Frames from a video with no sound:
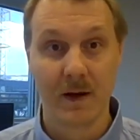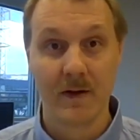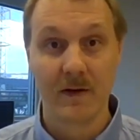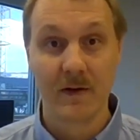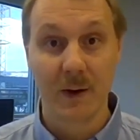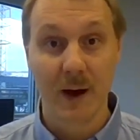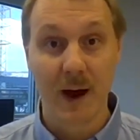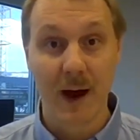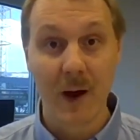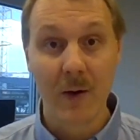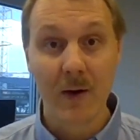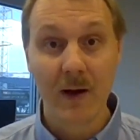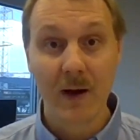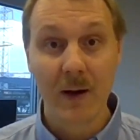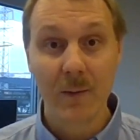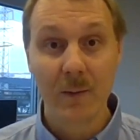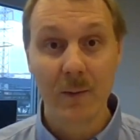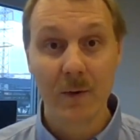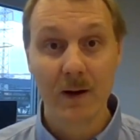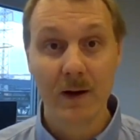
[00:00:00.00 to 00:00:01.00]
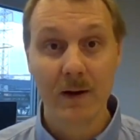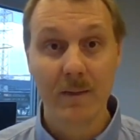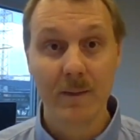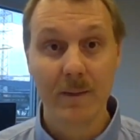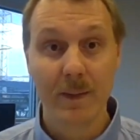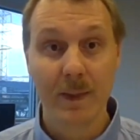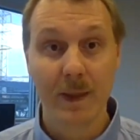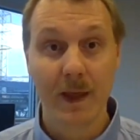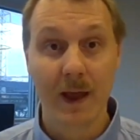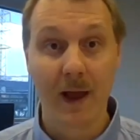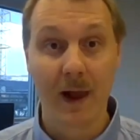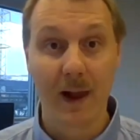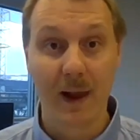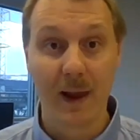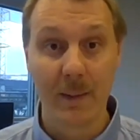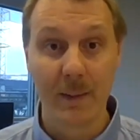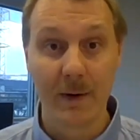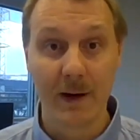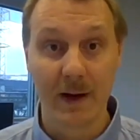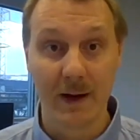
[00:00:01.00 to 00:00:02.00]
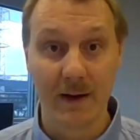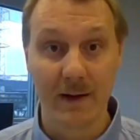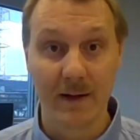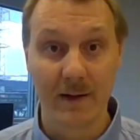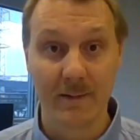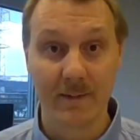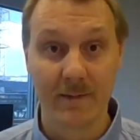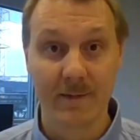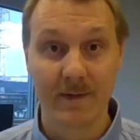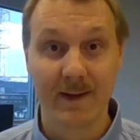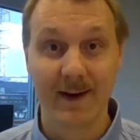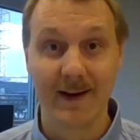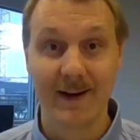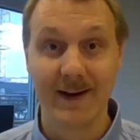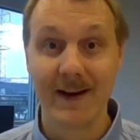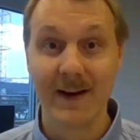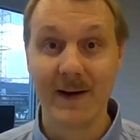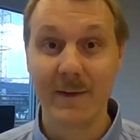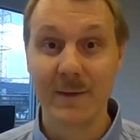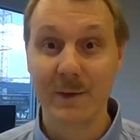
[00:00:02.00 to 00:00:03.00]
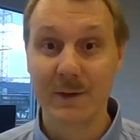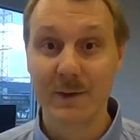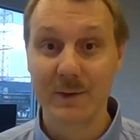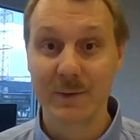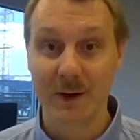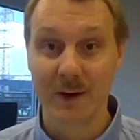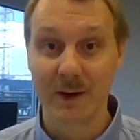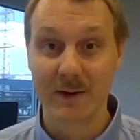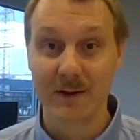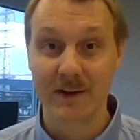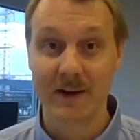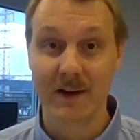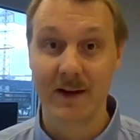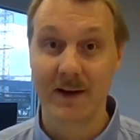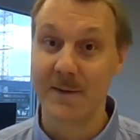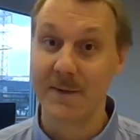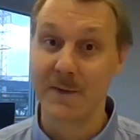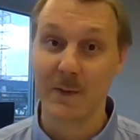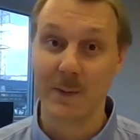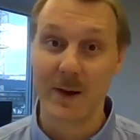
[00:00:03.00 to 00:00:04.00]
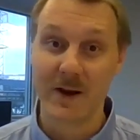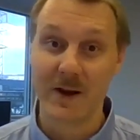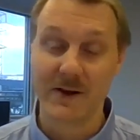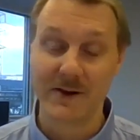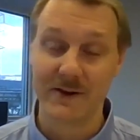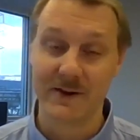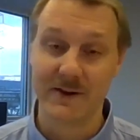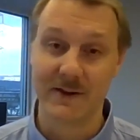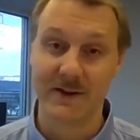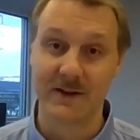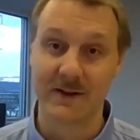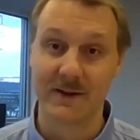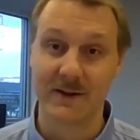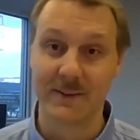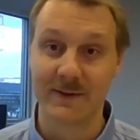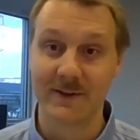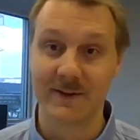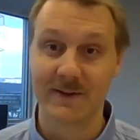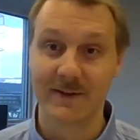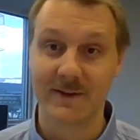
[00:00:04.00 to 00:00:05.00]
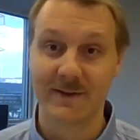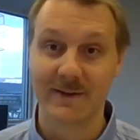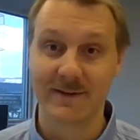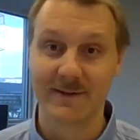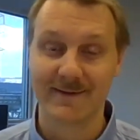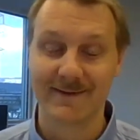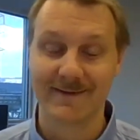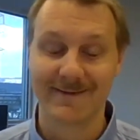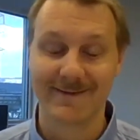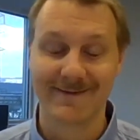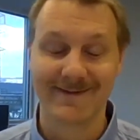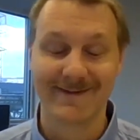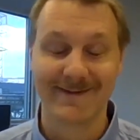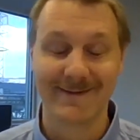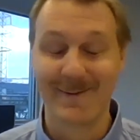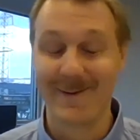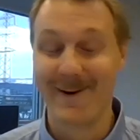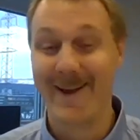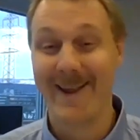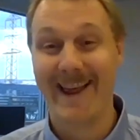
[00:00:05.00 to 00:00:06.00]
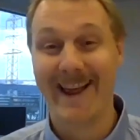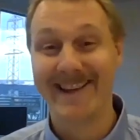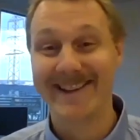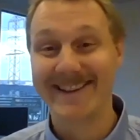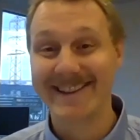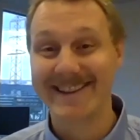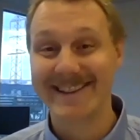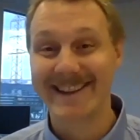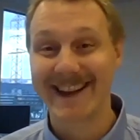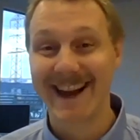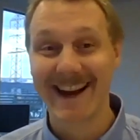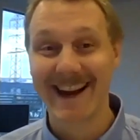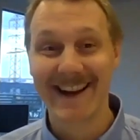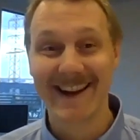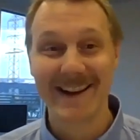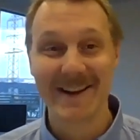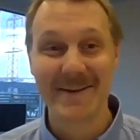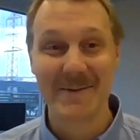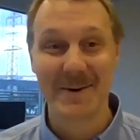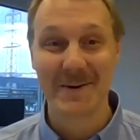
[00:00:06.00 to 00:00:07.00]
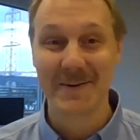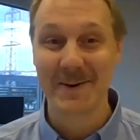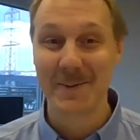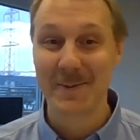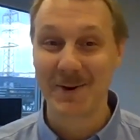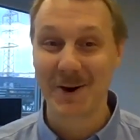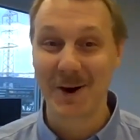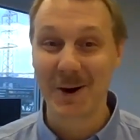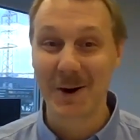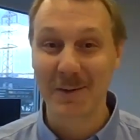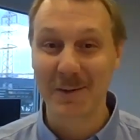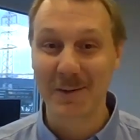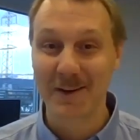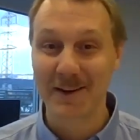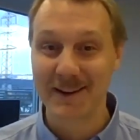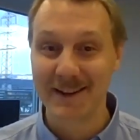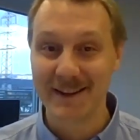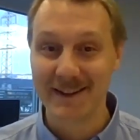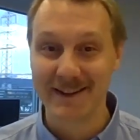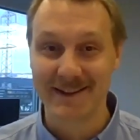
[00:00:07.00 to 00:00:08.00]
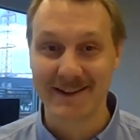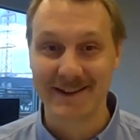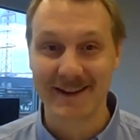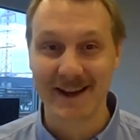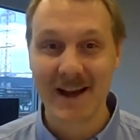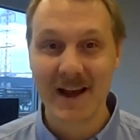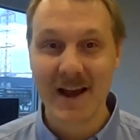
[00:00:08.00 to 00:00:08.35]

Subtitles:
So how can we eliminate the need for trust in information systems? Well, that's exactly what cryptography does.